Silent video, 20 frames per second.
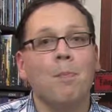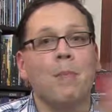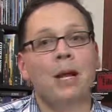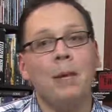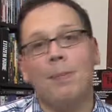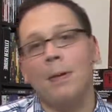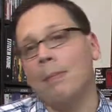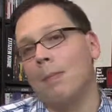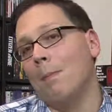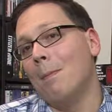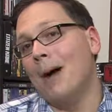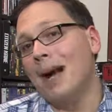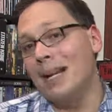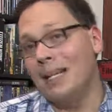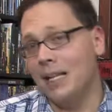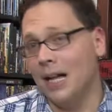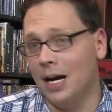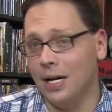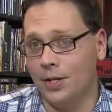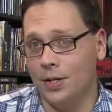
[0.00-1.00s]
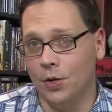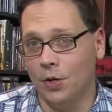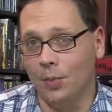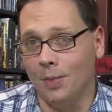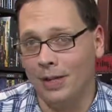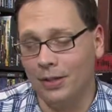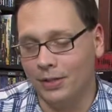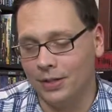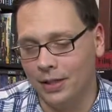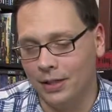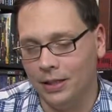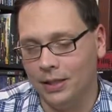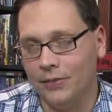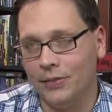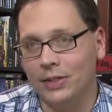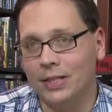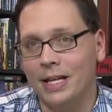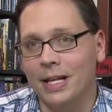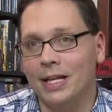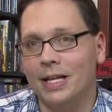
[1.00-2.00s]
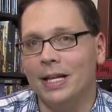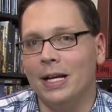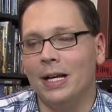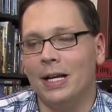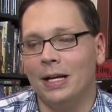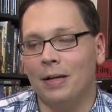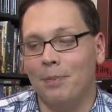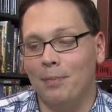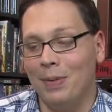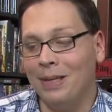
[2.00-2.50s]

many people might not know about Night of the Living Dead.